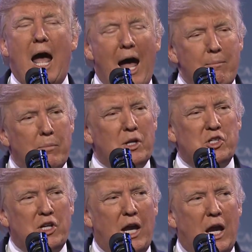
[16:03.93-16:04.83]
I
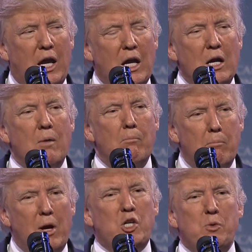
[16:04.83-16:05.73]
must say,
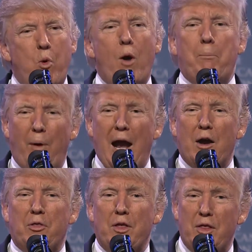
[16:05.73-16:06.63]
much more
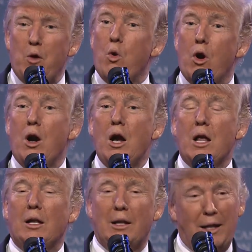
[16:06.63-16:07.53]
proud than they were
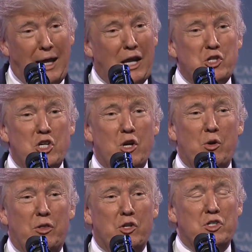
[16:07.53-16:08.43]
last year
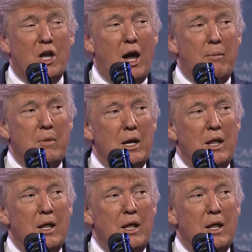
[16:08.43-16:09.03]
at this time.